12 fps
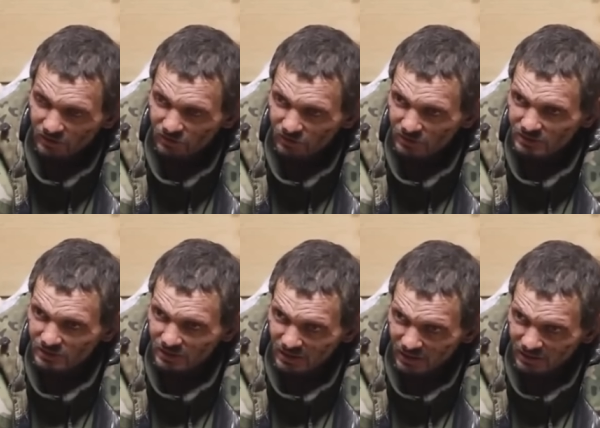They
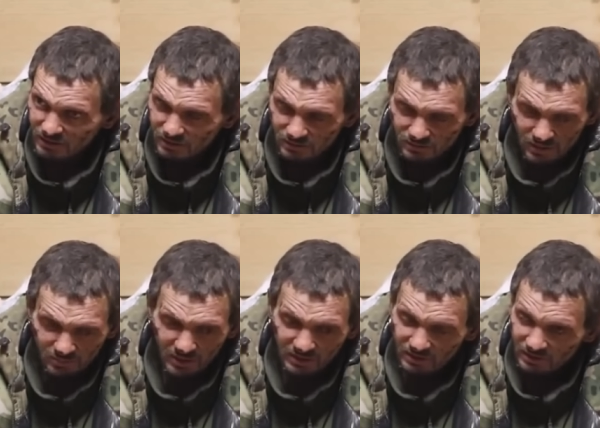started shooting. Another
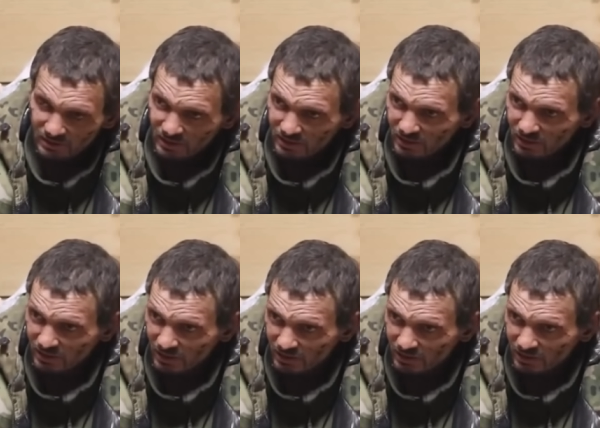grenade. The
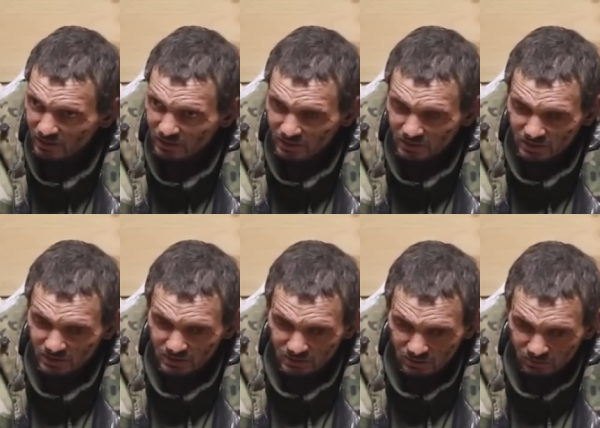guys
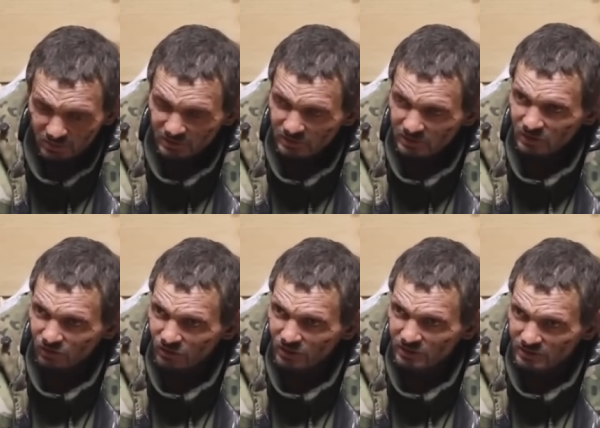
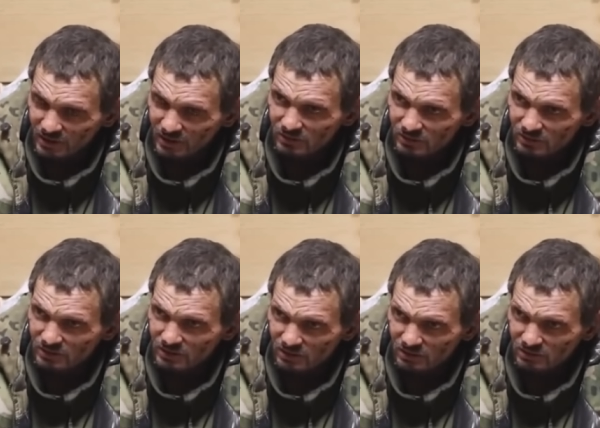started firing back.
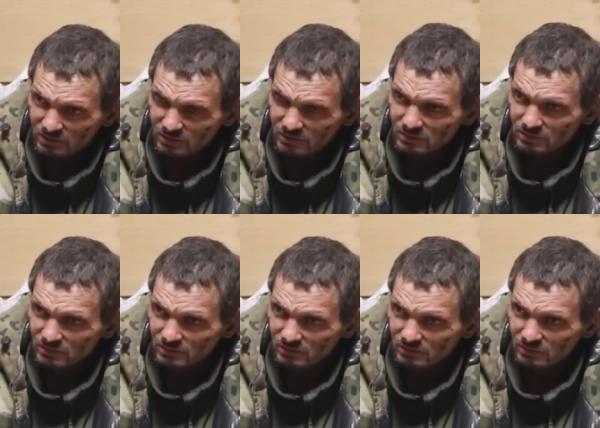
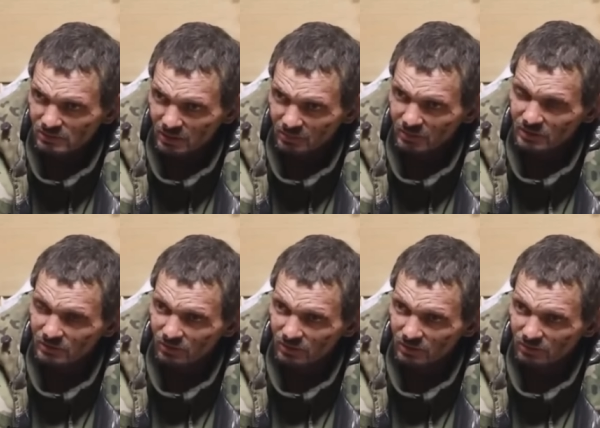Somehow they
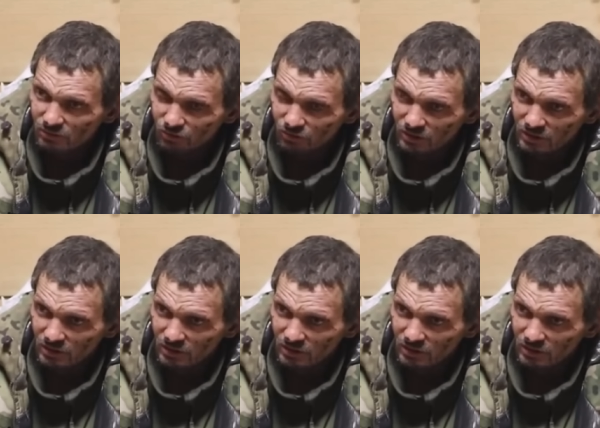managed to leave.